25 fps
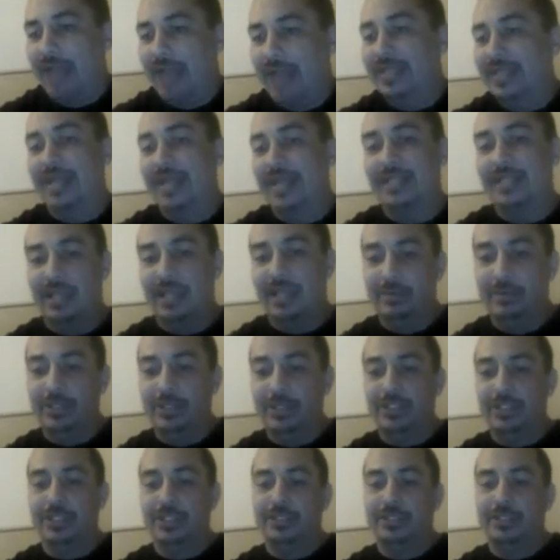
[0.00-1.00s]
I test
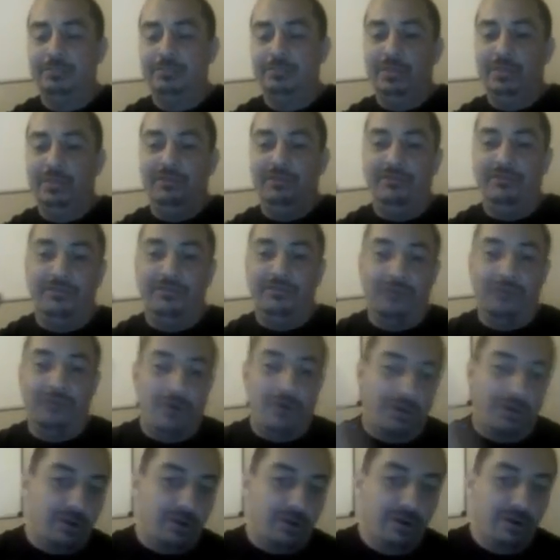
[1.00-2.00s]
images
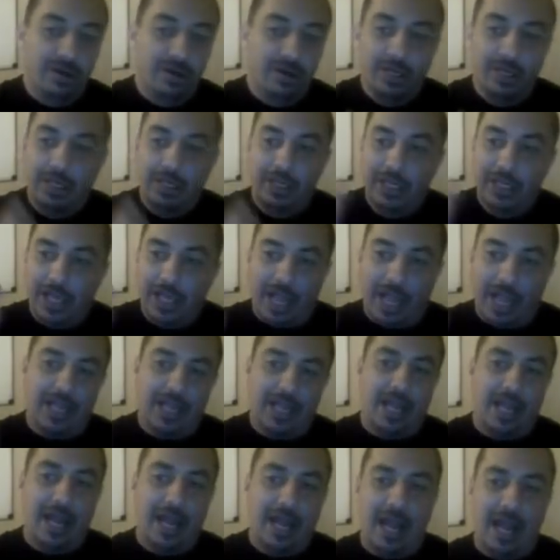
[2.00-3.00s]
before
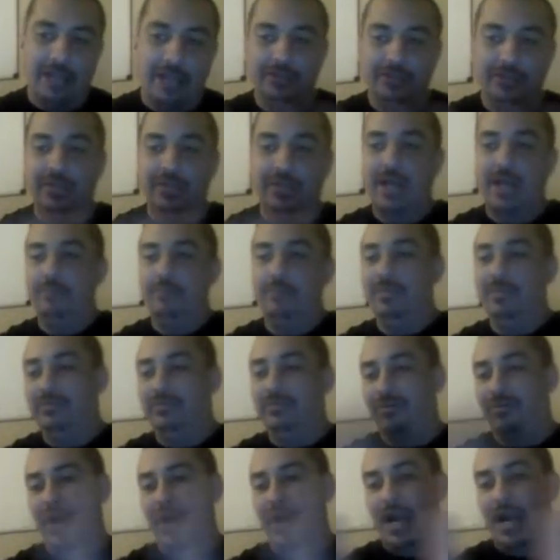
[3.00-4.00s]
I do that,
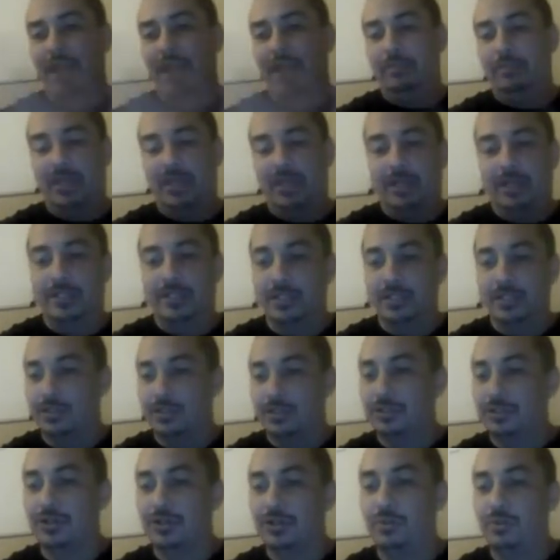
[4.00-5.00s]
because
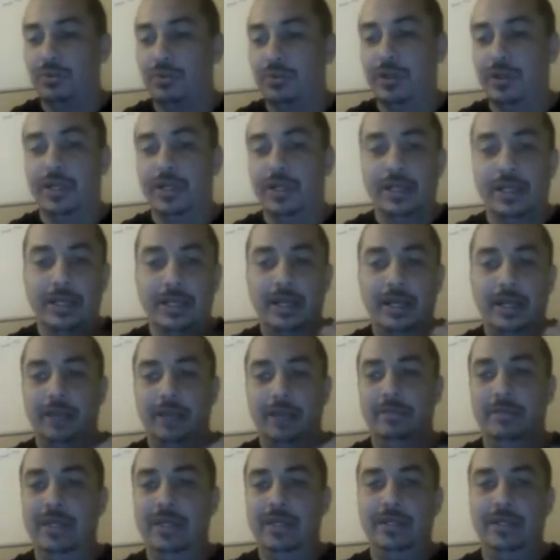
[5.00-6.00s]
there's no point
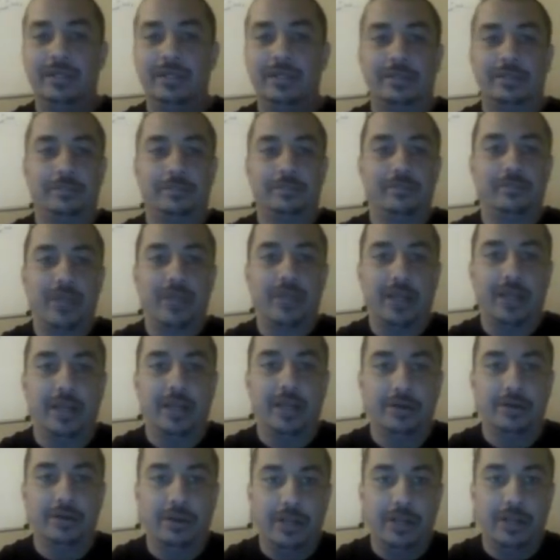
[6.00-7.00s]
in me just
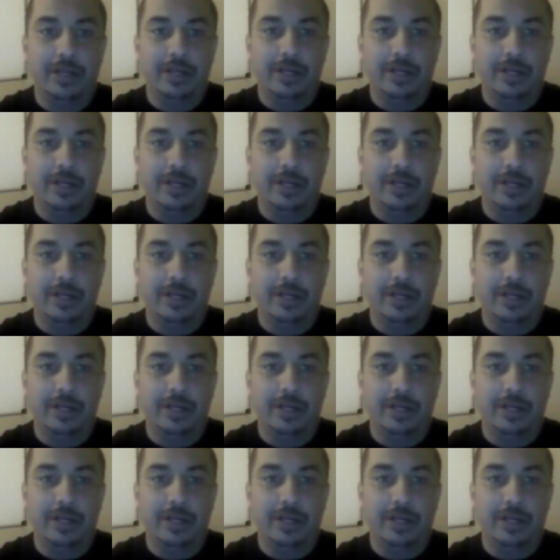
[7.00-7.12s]
here's